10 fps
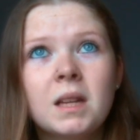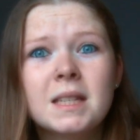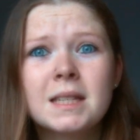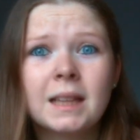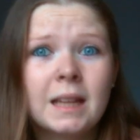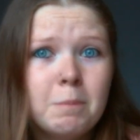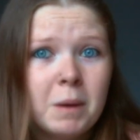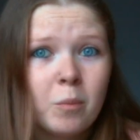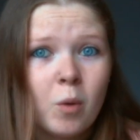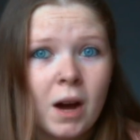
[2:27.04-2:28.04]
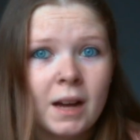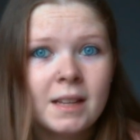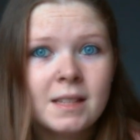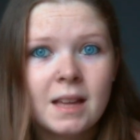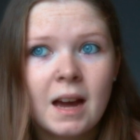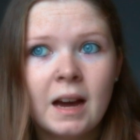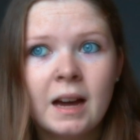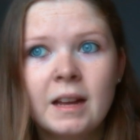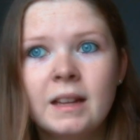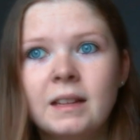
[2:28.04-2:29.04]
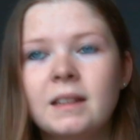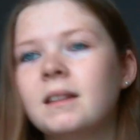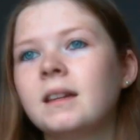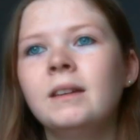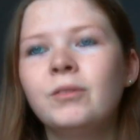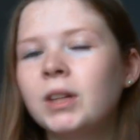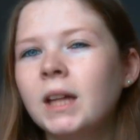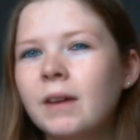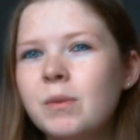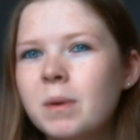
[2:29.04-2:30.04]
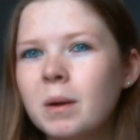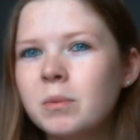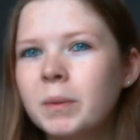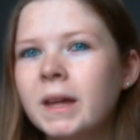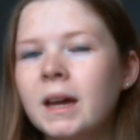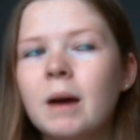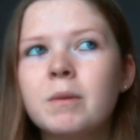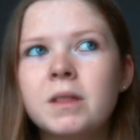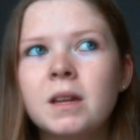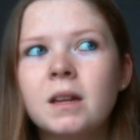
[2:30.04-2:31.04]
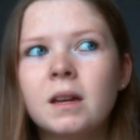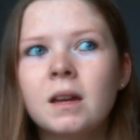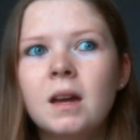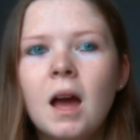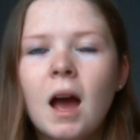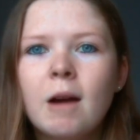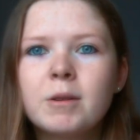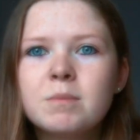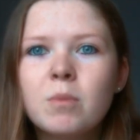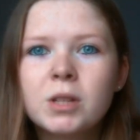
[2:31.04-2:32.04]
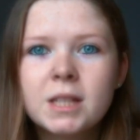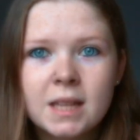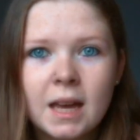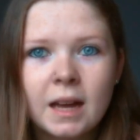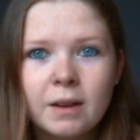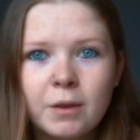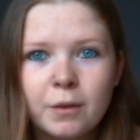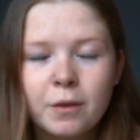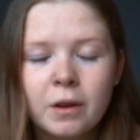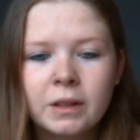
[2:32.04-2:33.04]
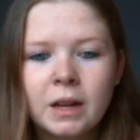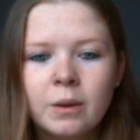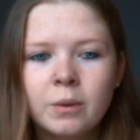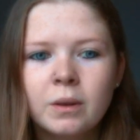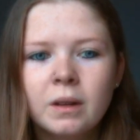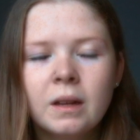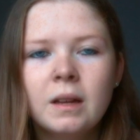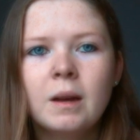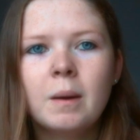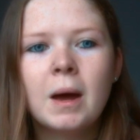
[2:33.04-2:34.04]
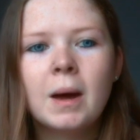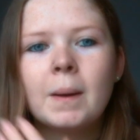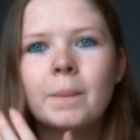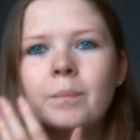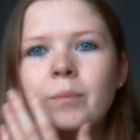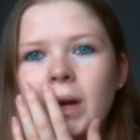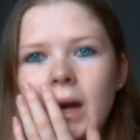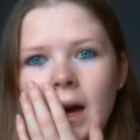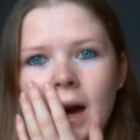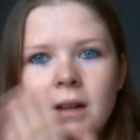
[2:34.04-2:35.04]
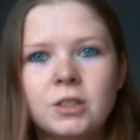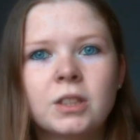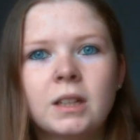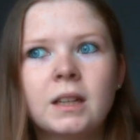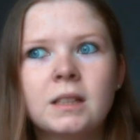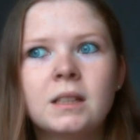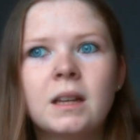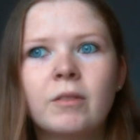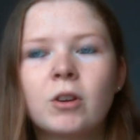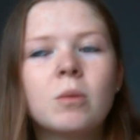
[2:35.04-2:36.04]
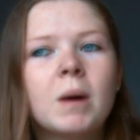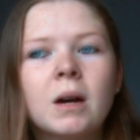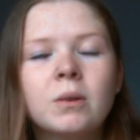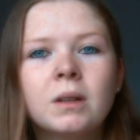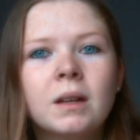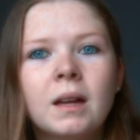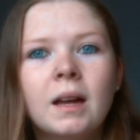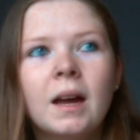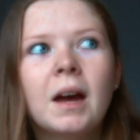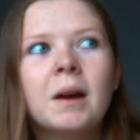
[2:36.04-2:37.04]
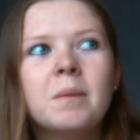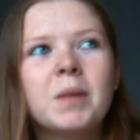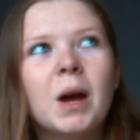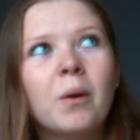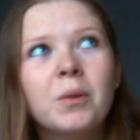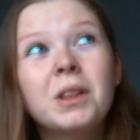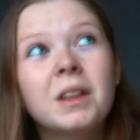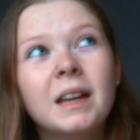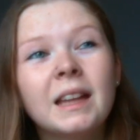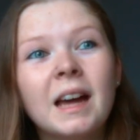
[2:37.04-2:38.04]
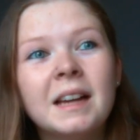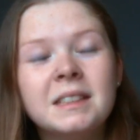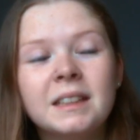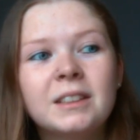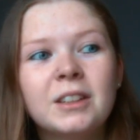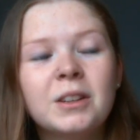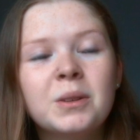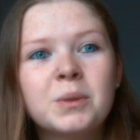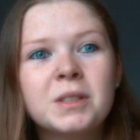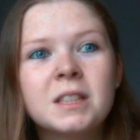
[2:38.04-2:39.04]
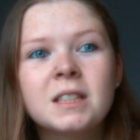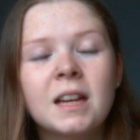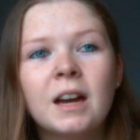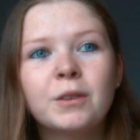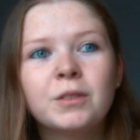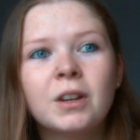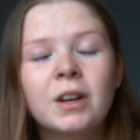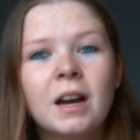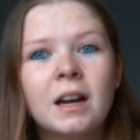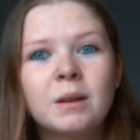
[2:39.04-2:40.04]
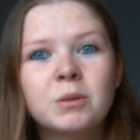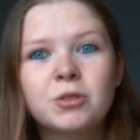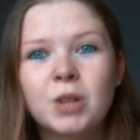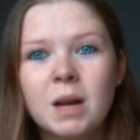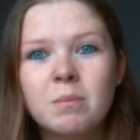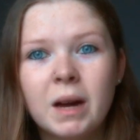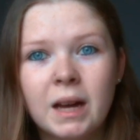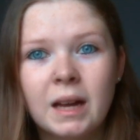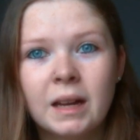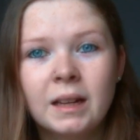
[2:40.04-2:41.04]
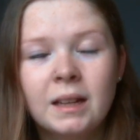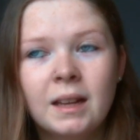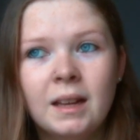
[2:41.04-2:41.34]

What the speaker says: Sleeping wise, I didn't really have a problem with it. I would think I was more scared of it falling out, but it actually has never come out. The only thing that I did do was the day after I was drying my hair,